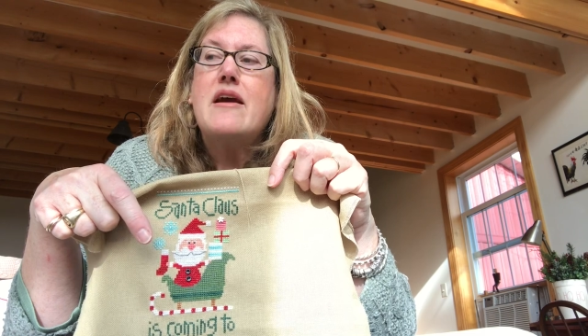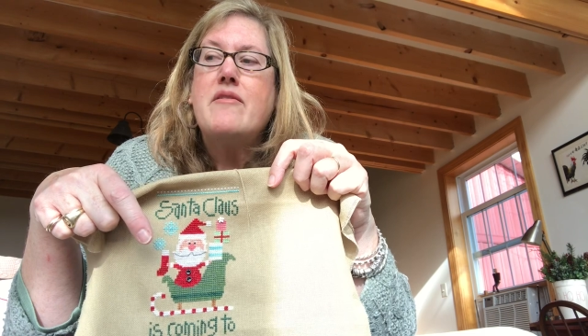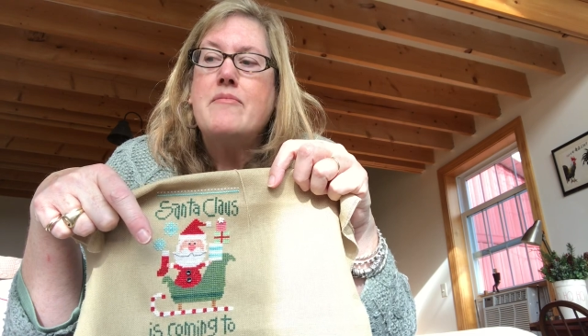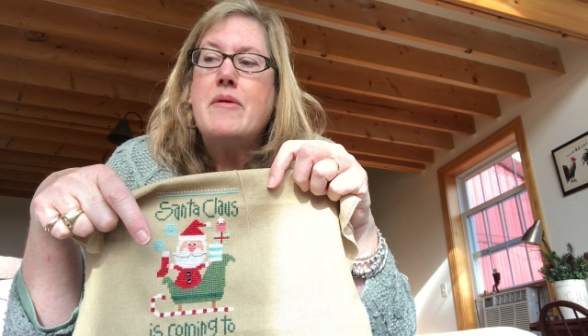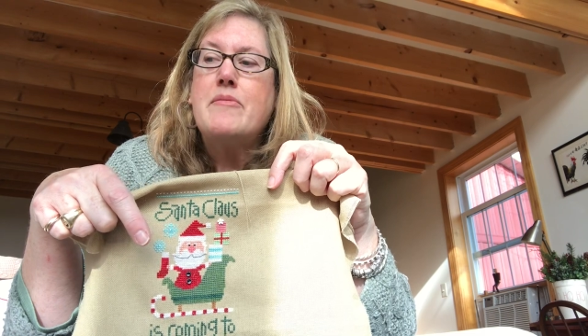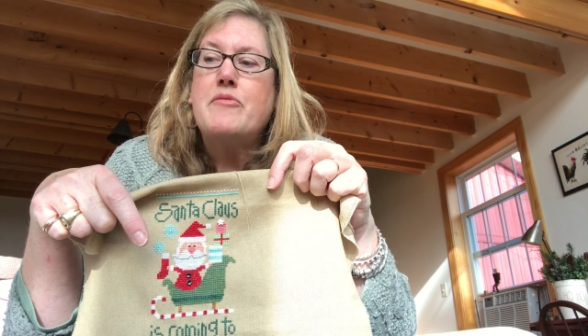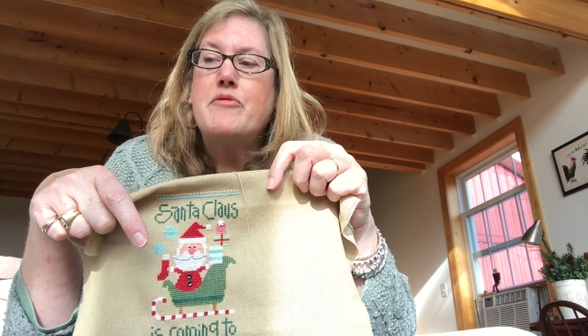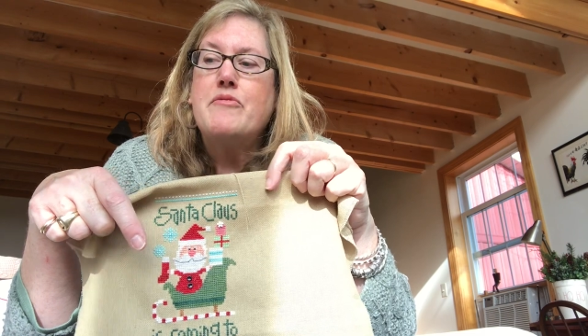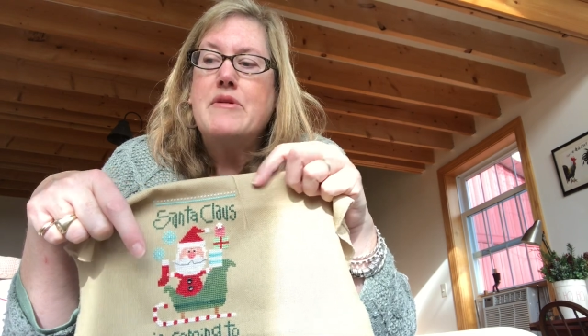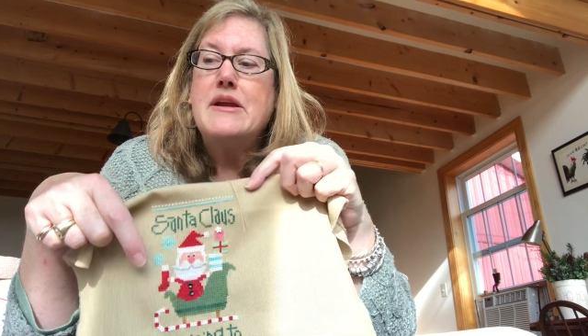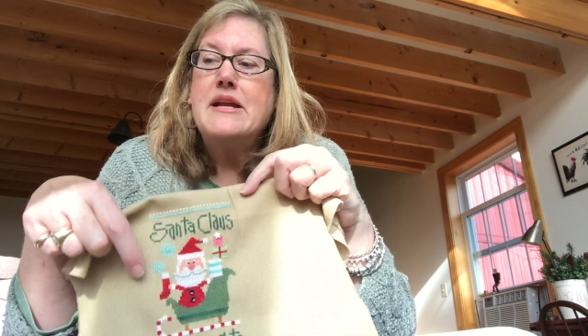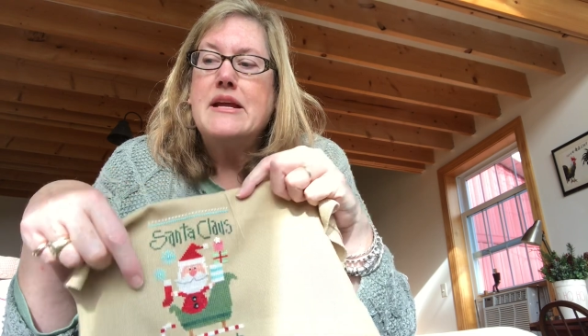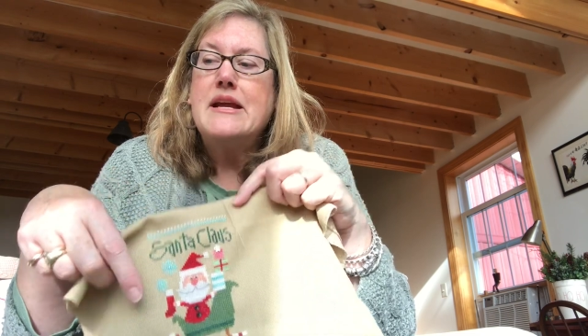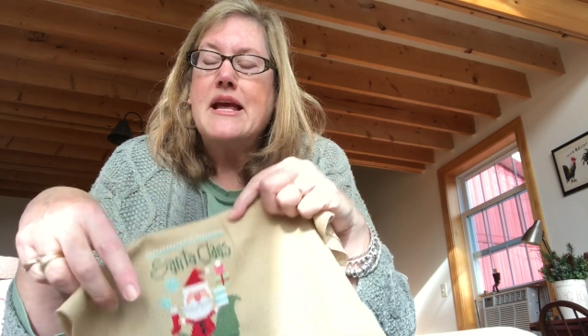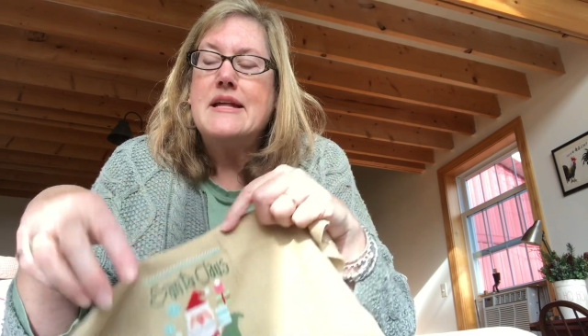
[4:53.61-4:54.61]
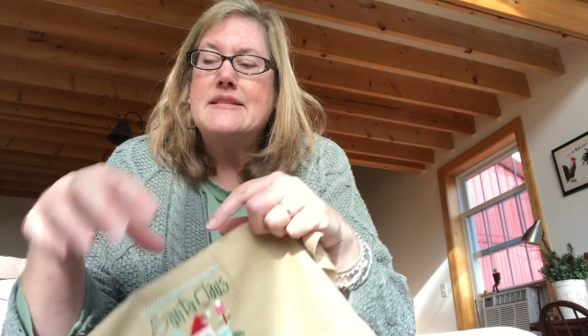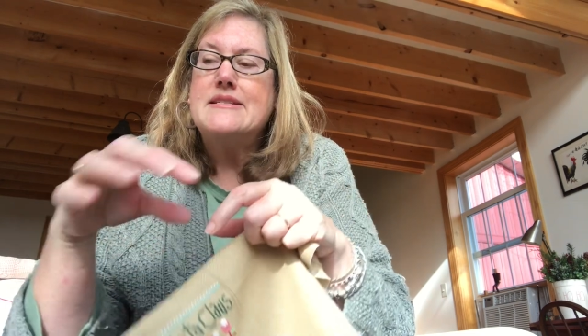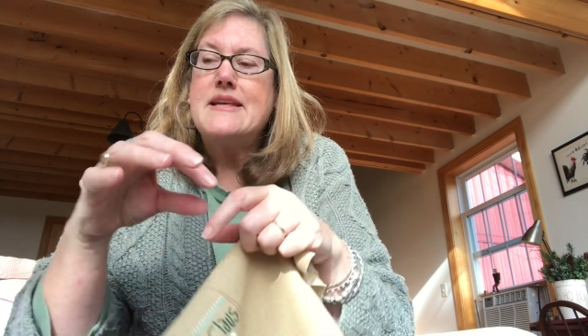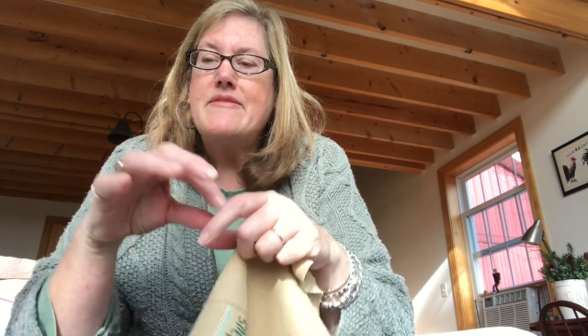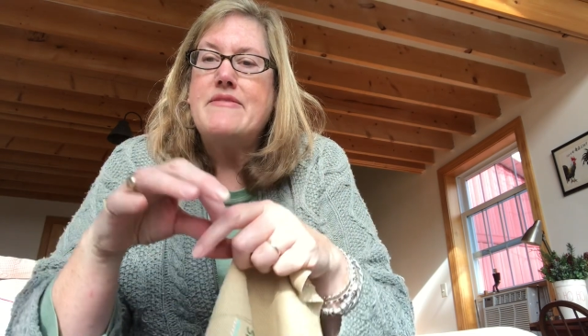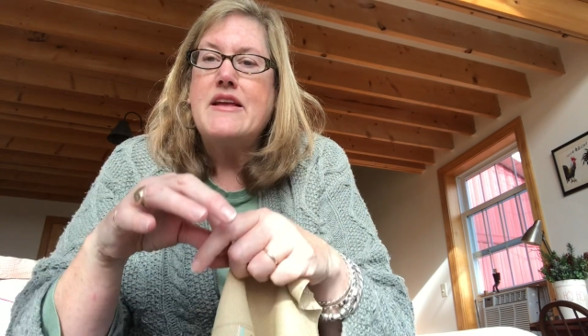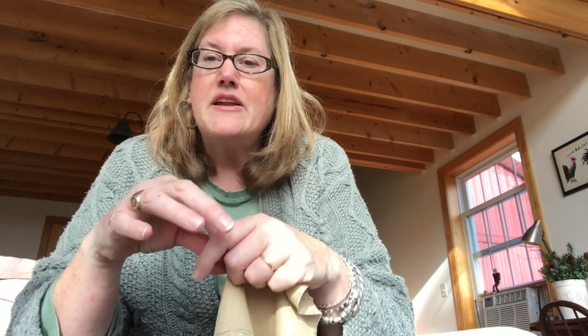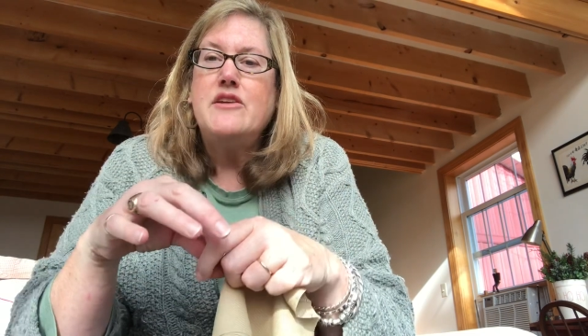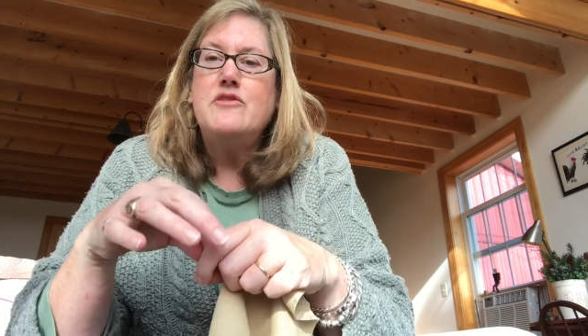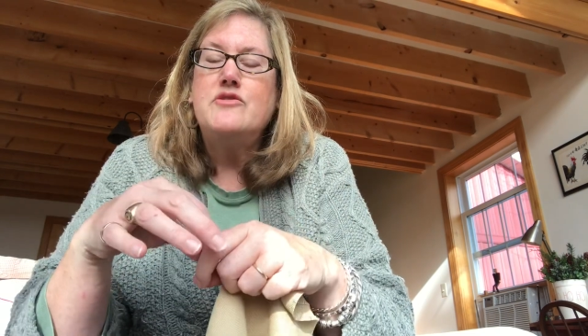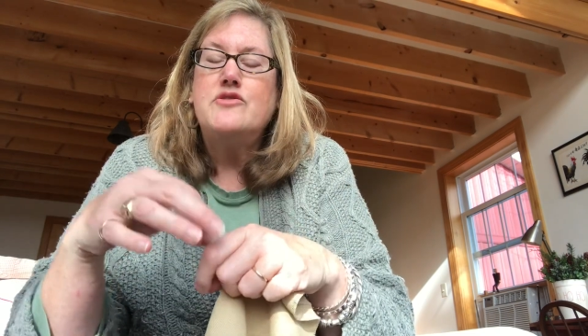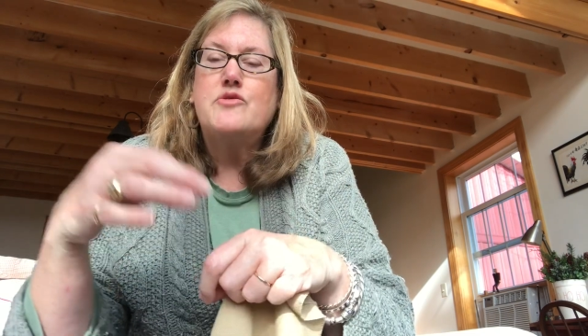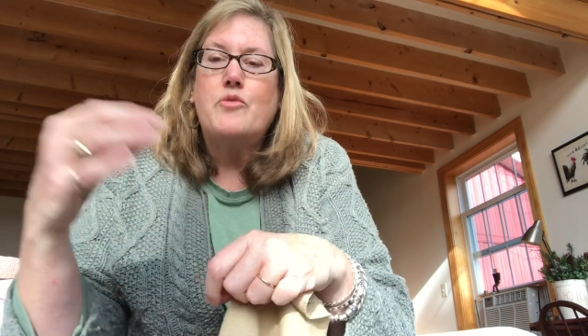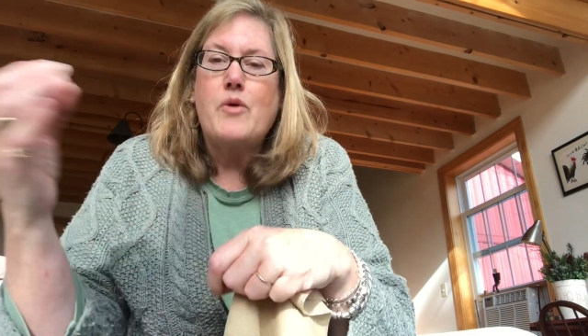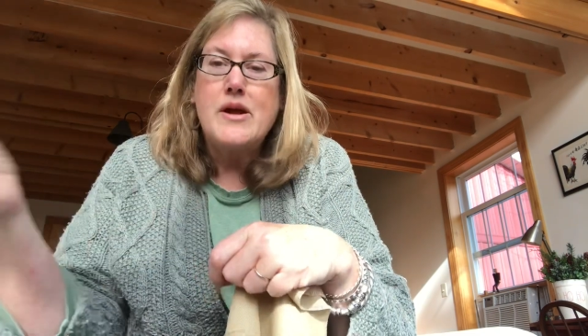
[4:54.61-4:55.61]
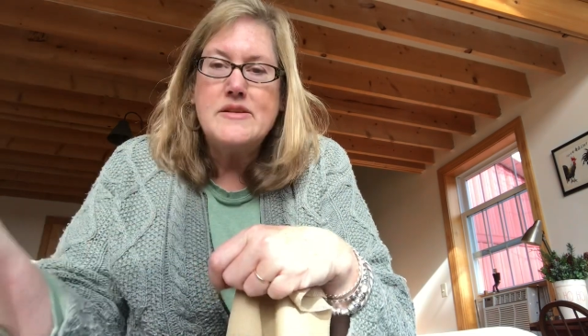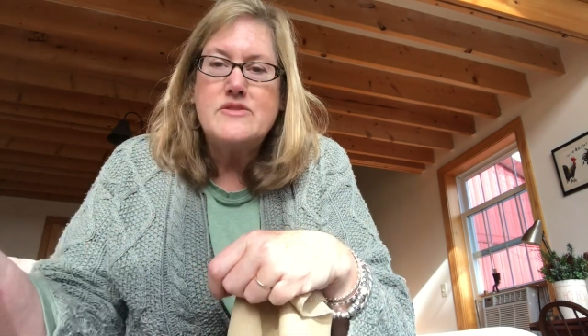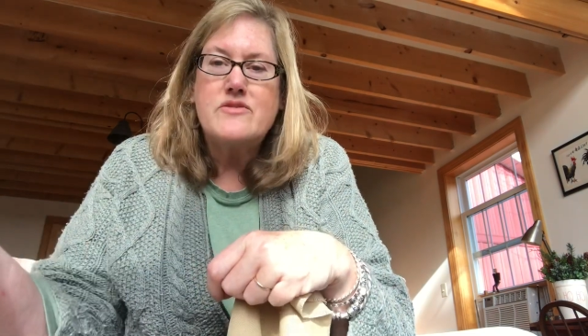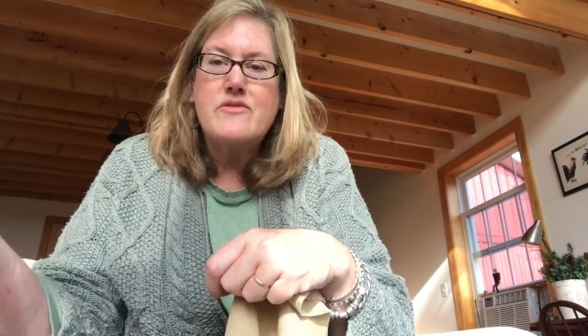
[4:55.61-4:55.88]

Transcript: I remember reading had said they'd used 1